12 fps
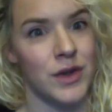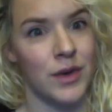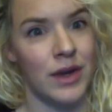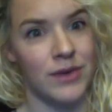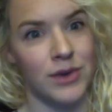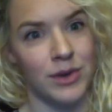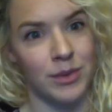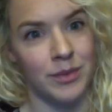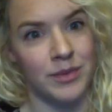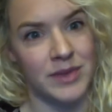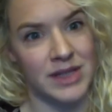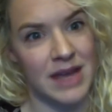So give you the
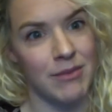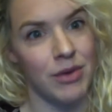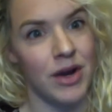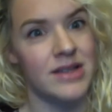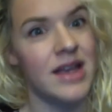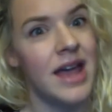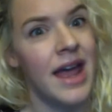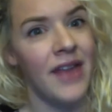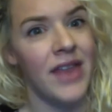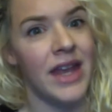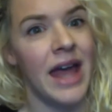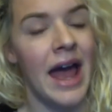same price
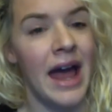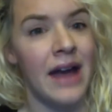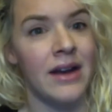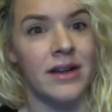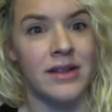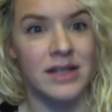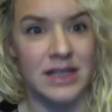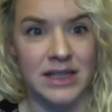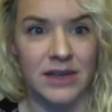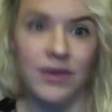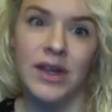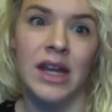and then add a
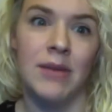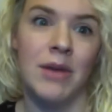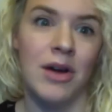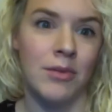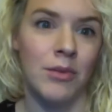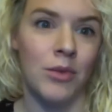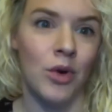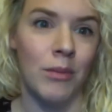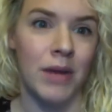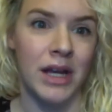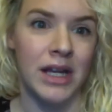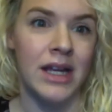significant amount more
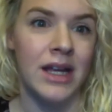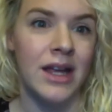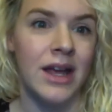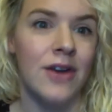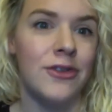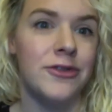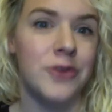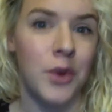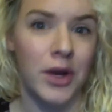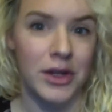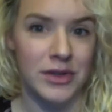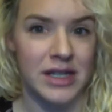money
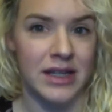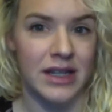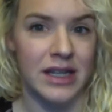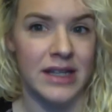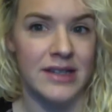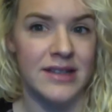for utilities.